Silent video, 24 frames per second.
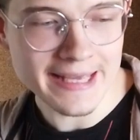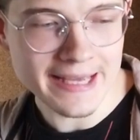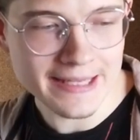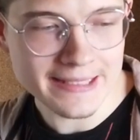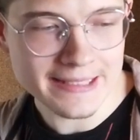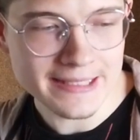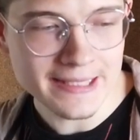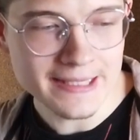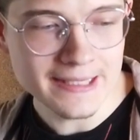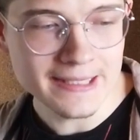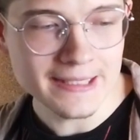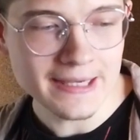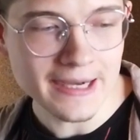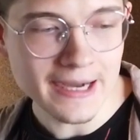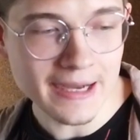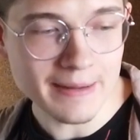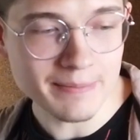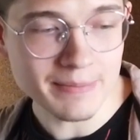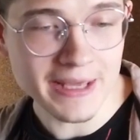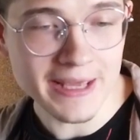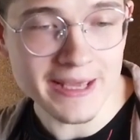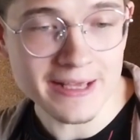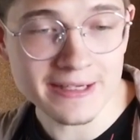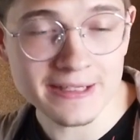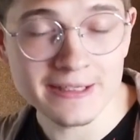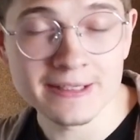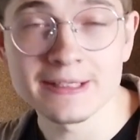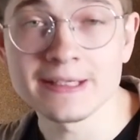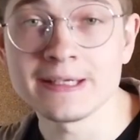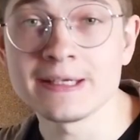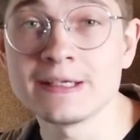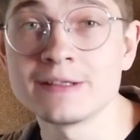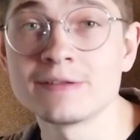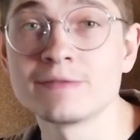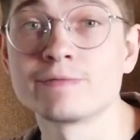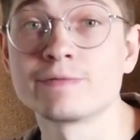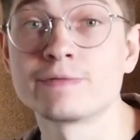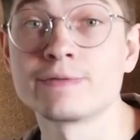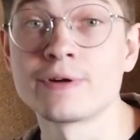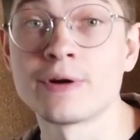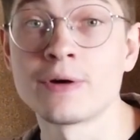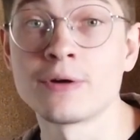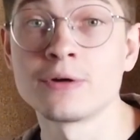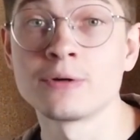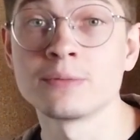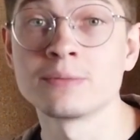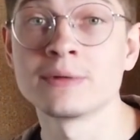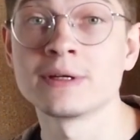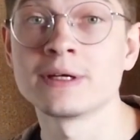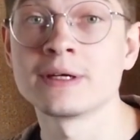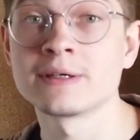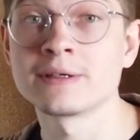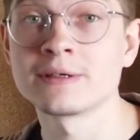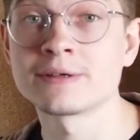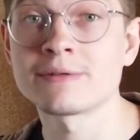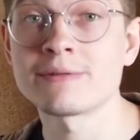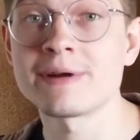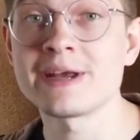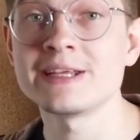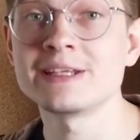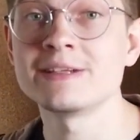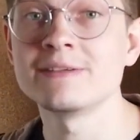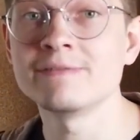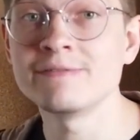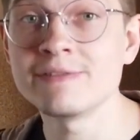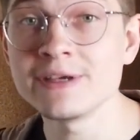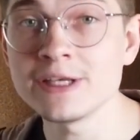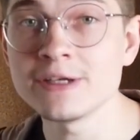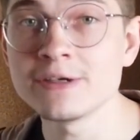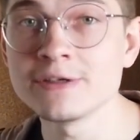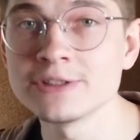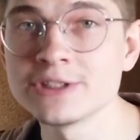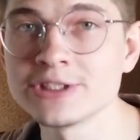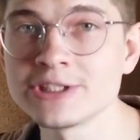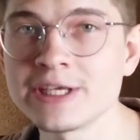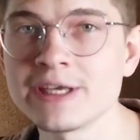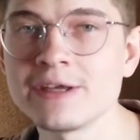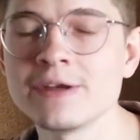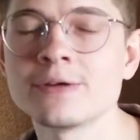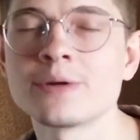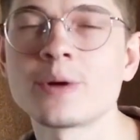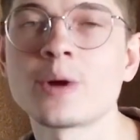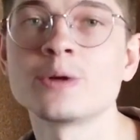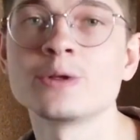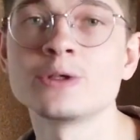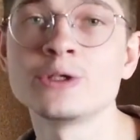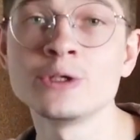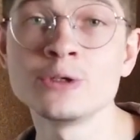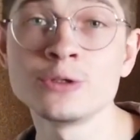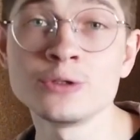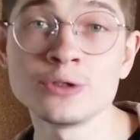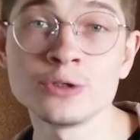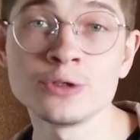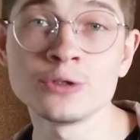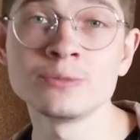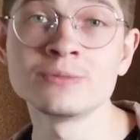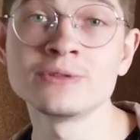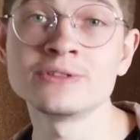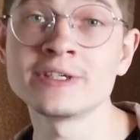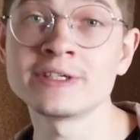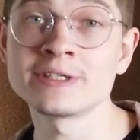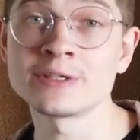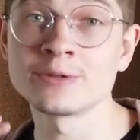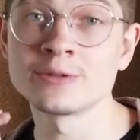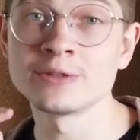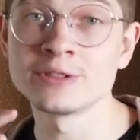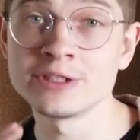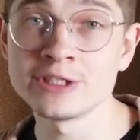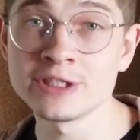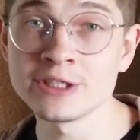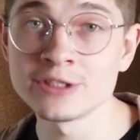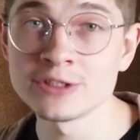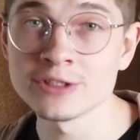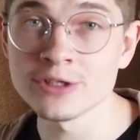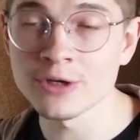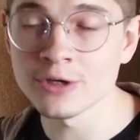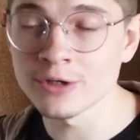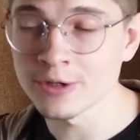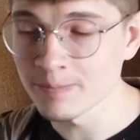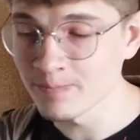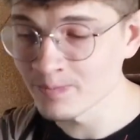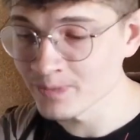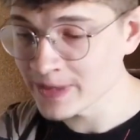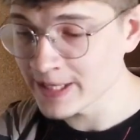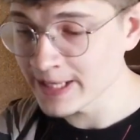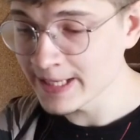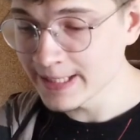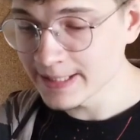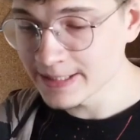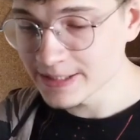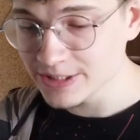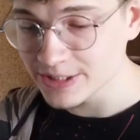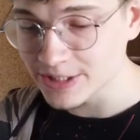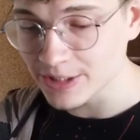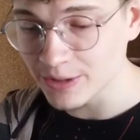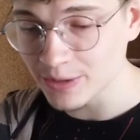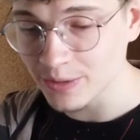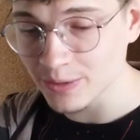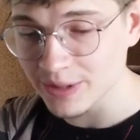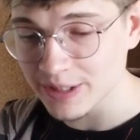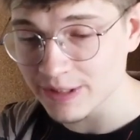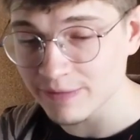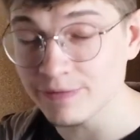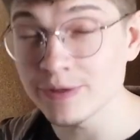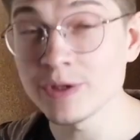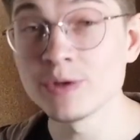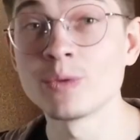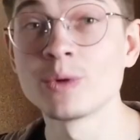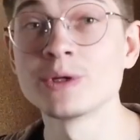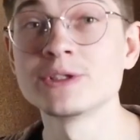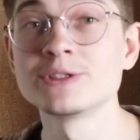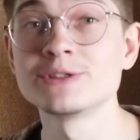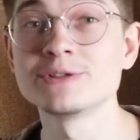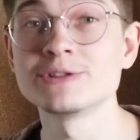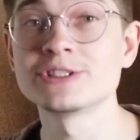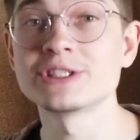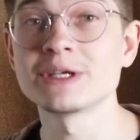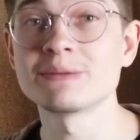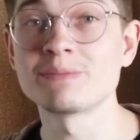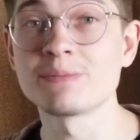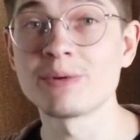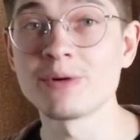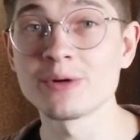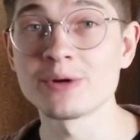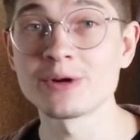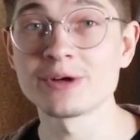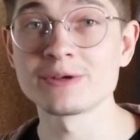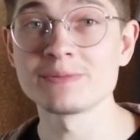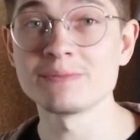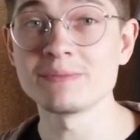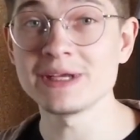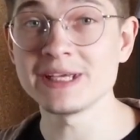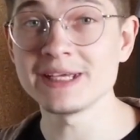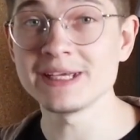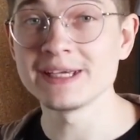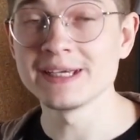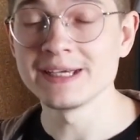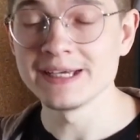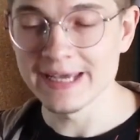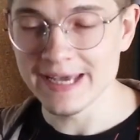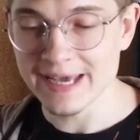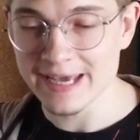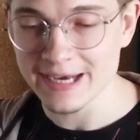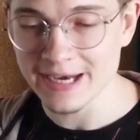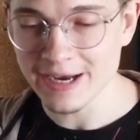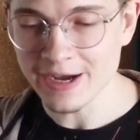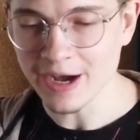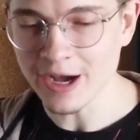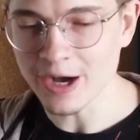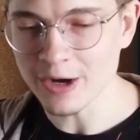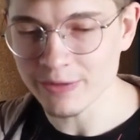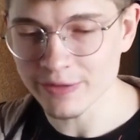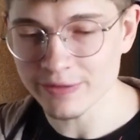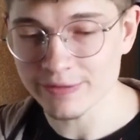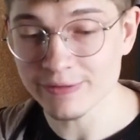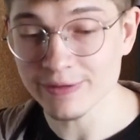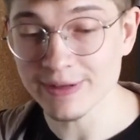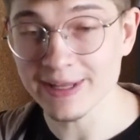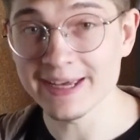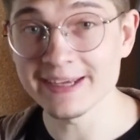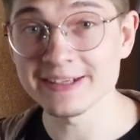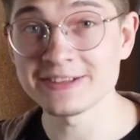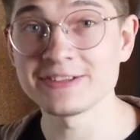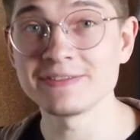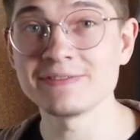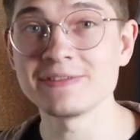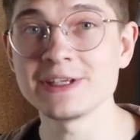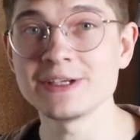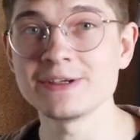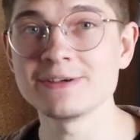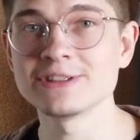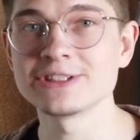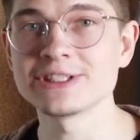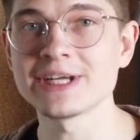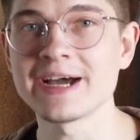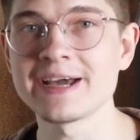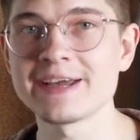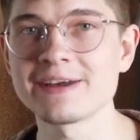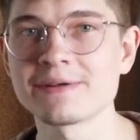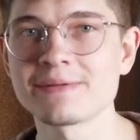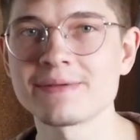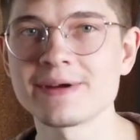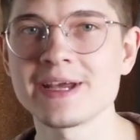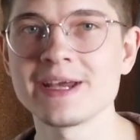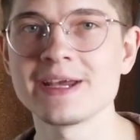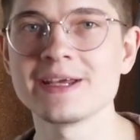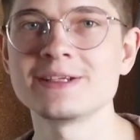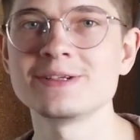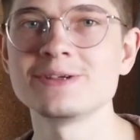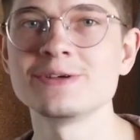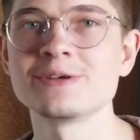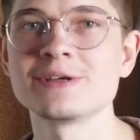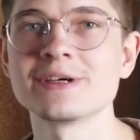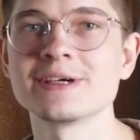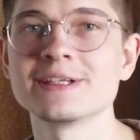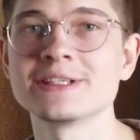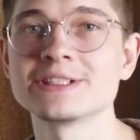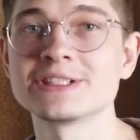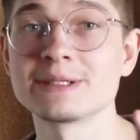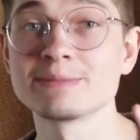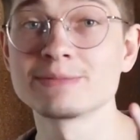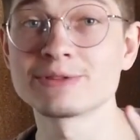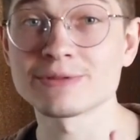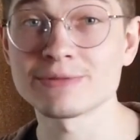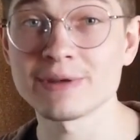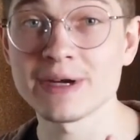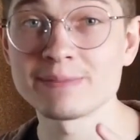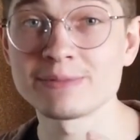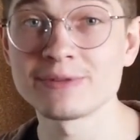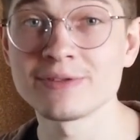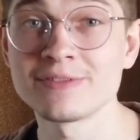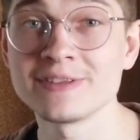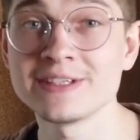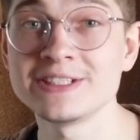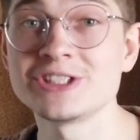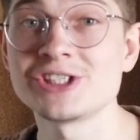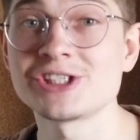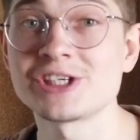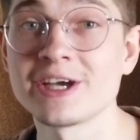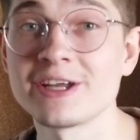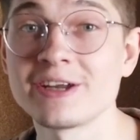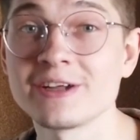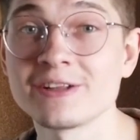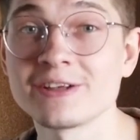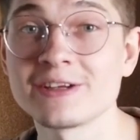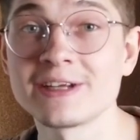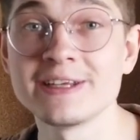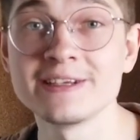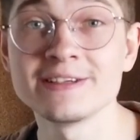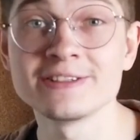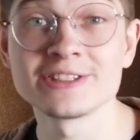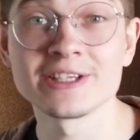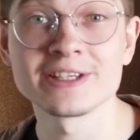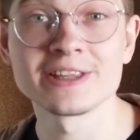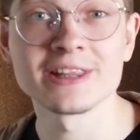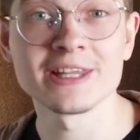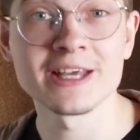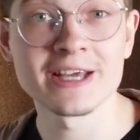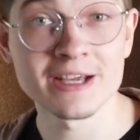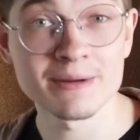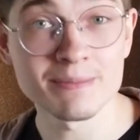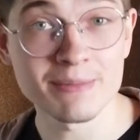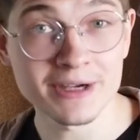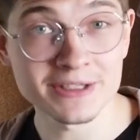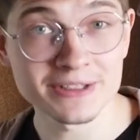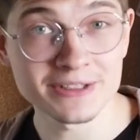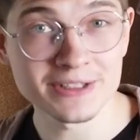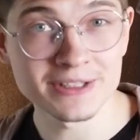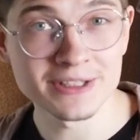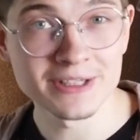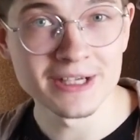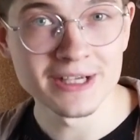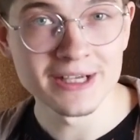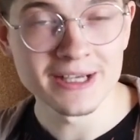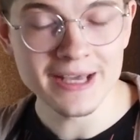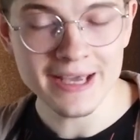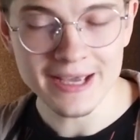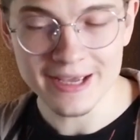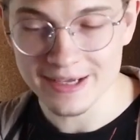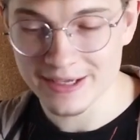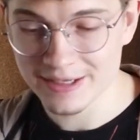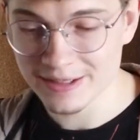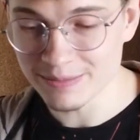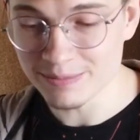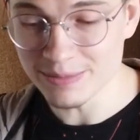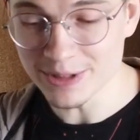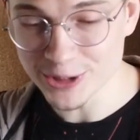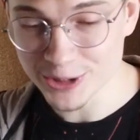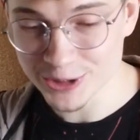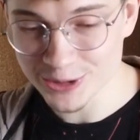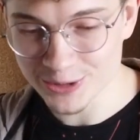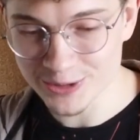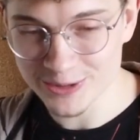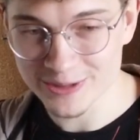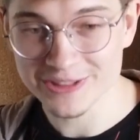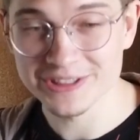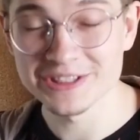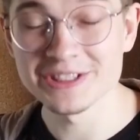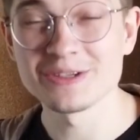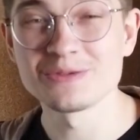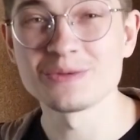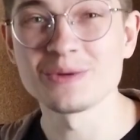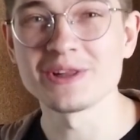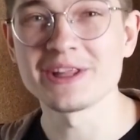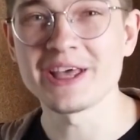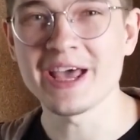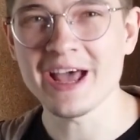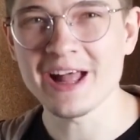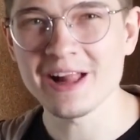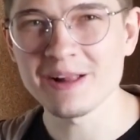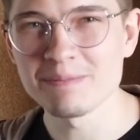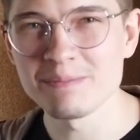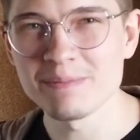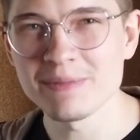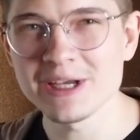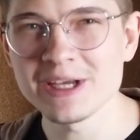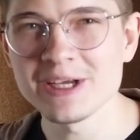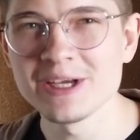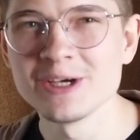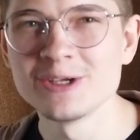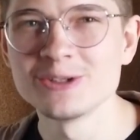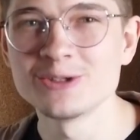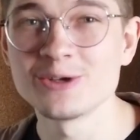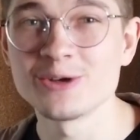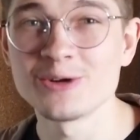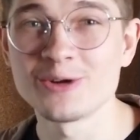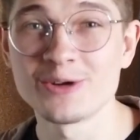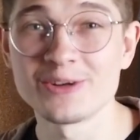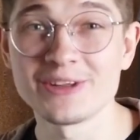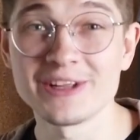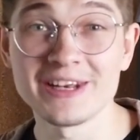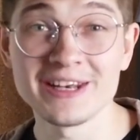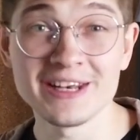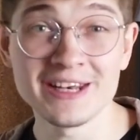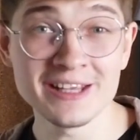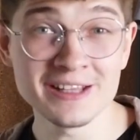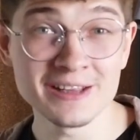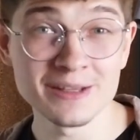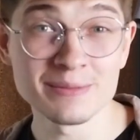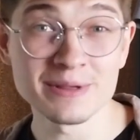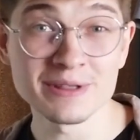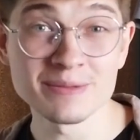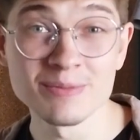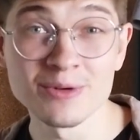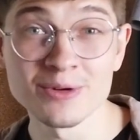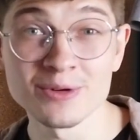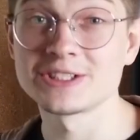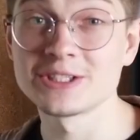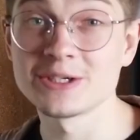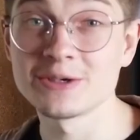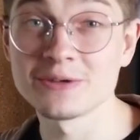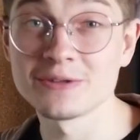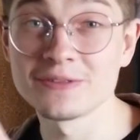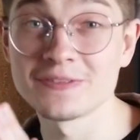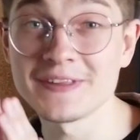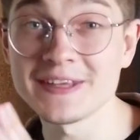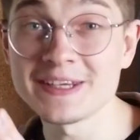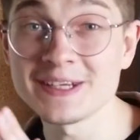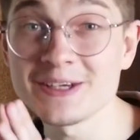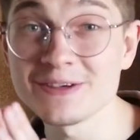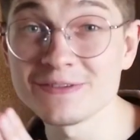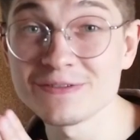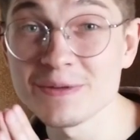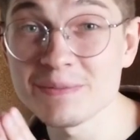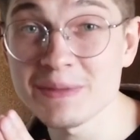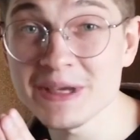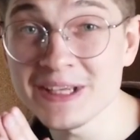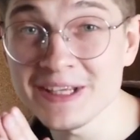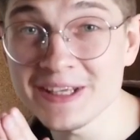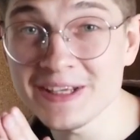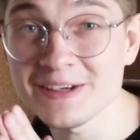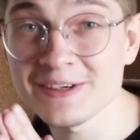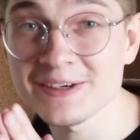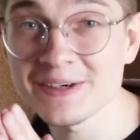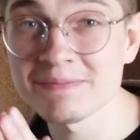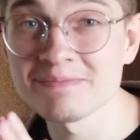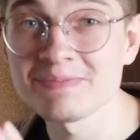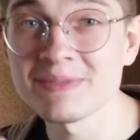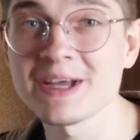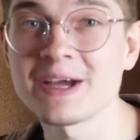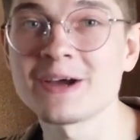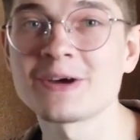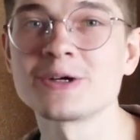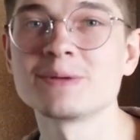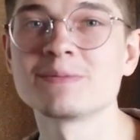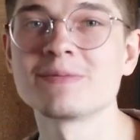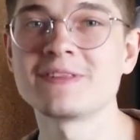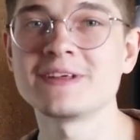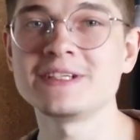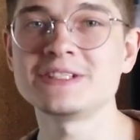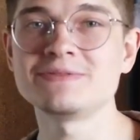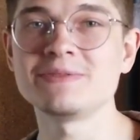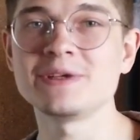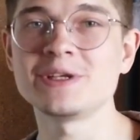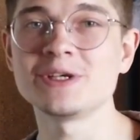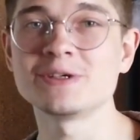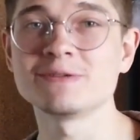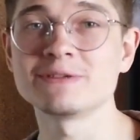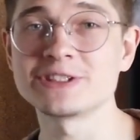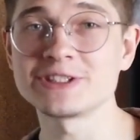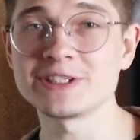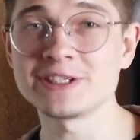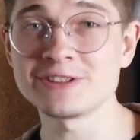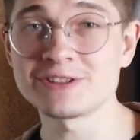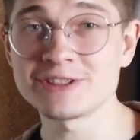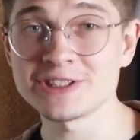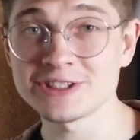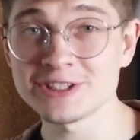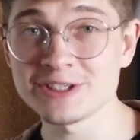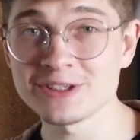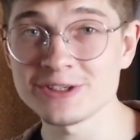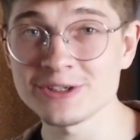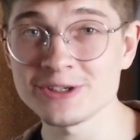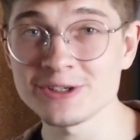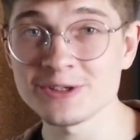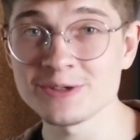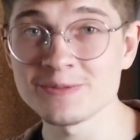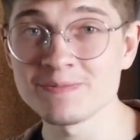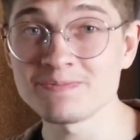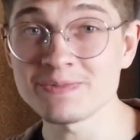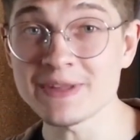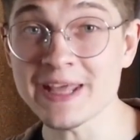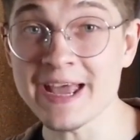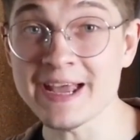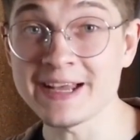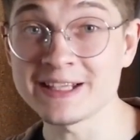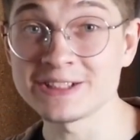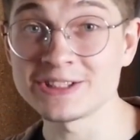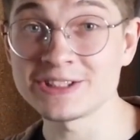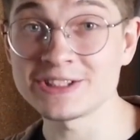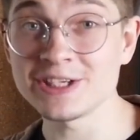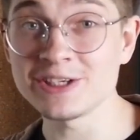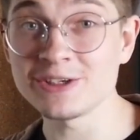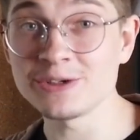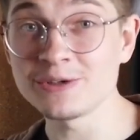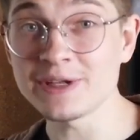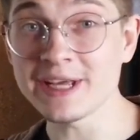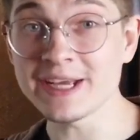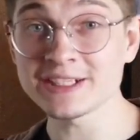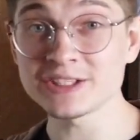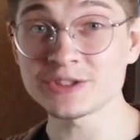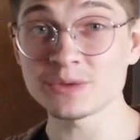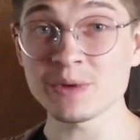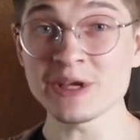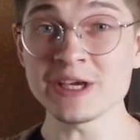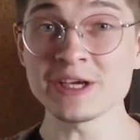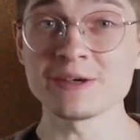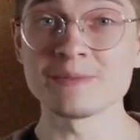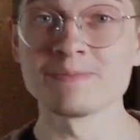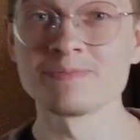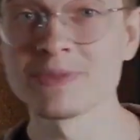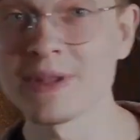get, I'm getting it from creating videos here on YouTube, there on TikTok. So if you want to support me, anyhow, if you like the videos I create, you can subscribe to this channel, click that like button, and be sure that will help me to earn a little bit more. So thank you for being here. I hope this video was interesting to you, and see you next week.